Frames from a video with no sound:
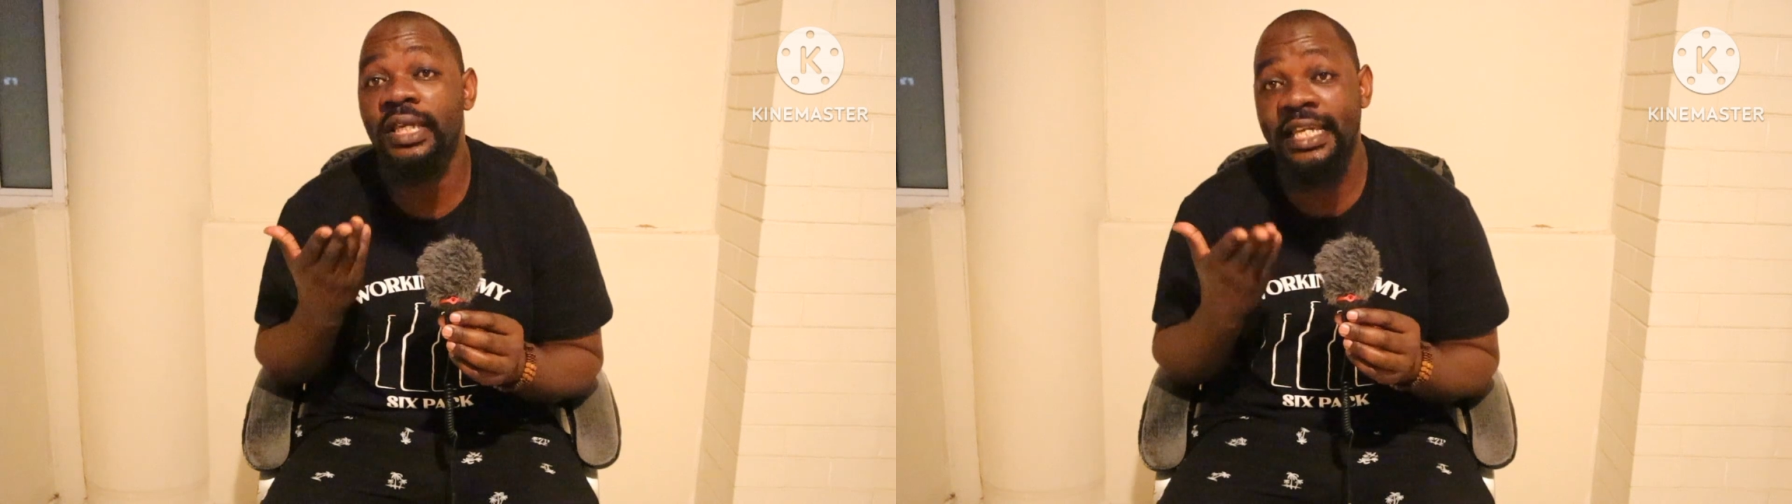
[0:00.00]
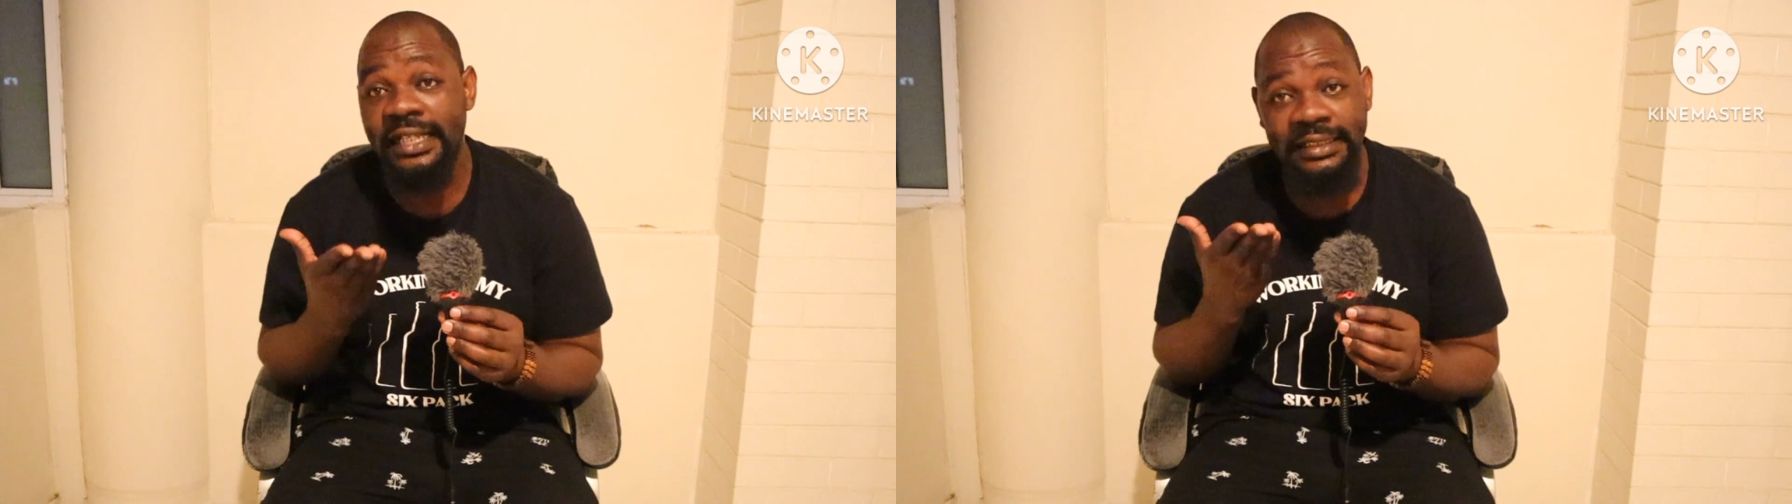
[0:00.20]

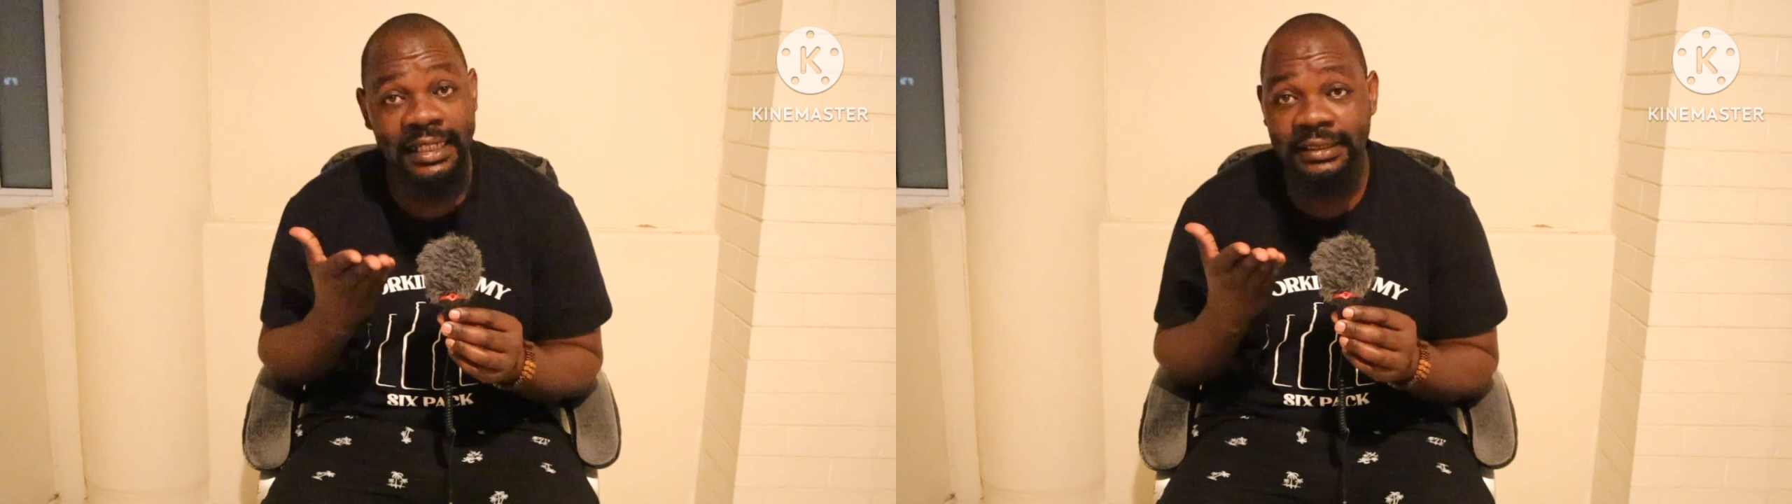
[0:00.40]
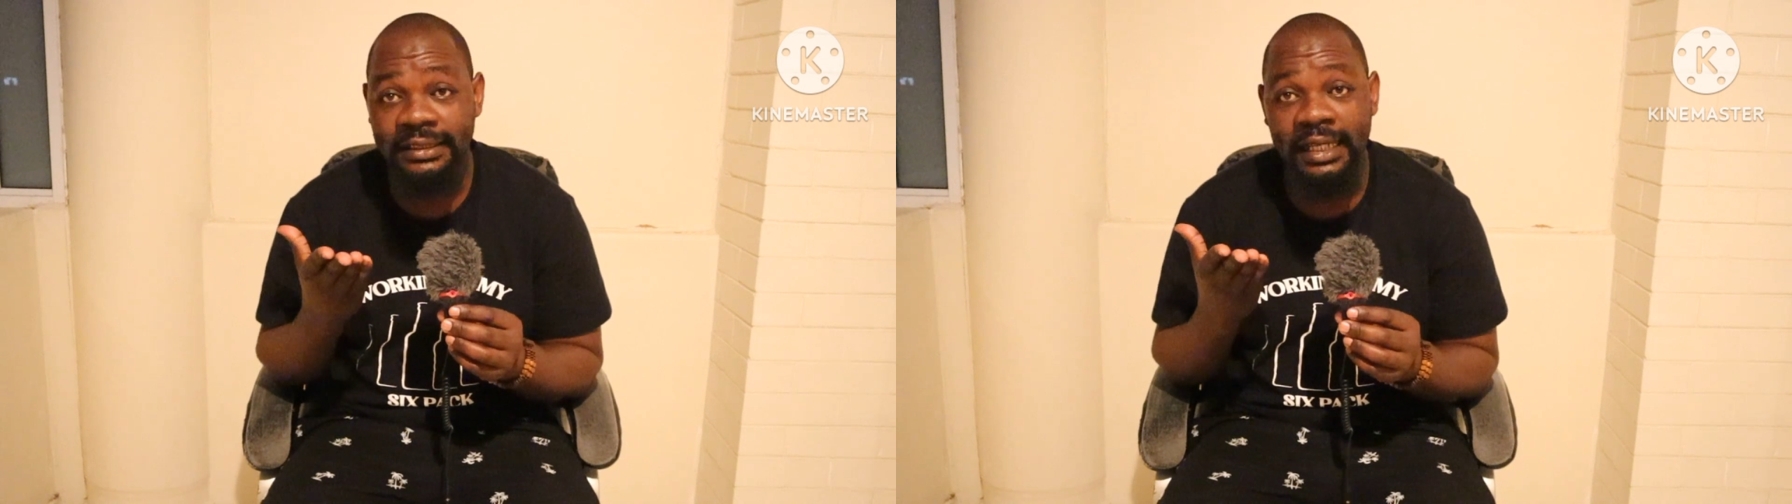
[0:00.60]
yes
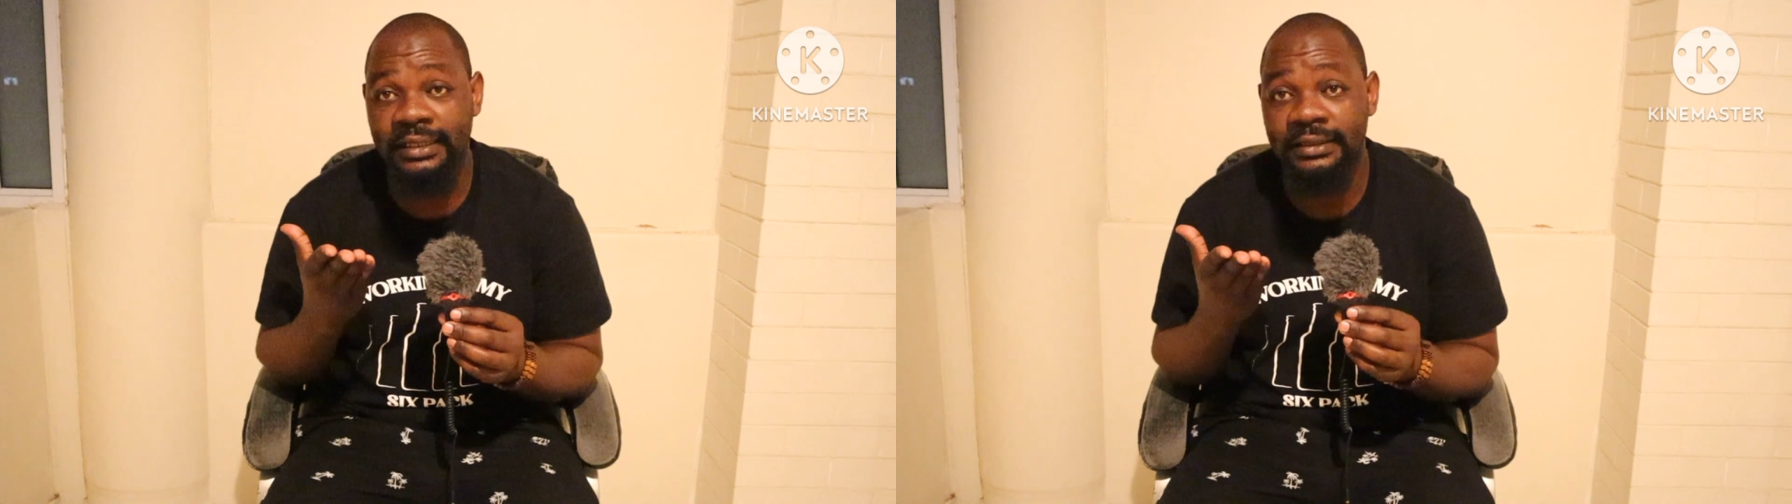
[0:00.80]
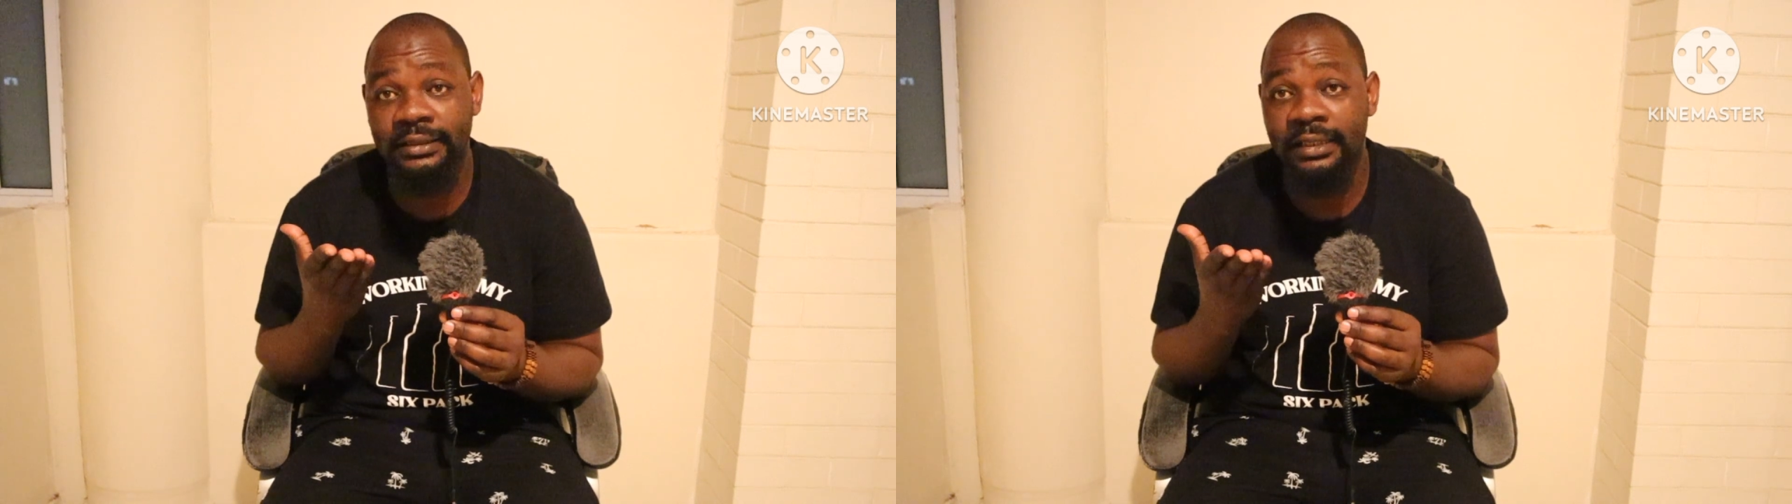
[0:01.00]
is
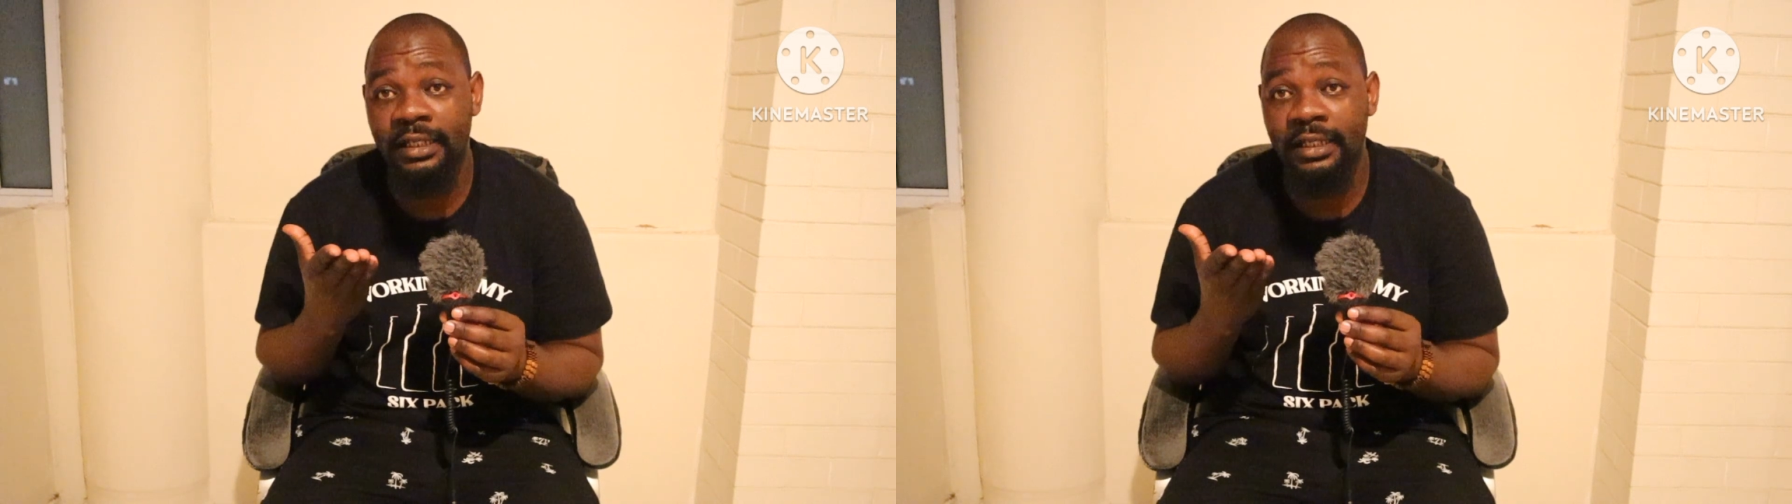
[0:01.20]
yes.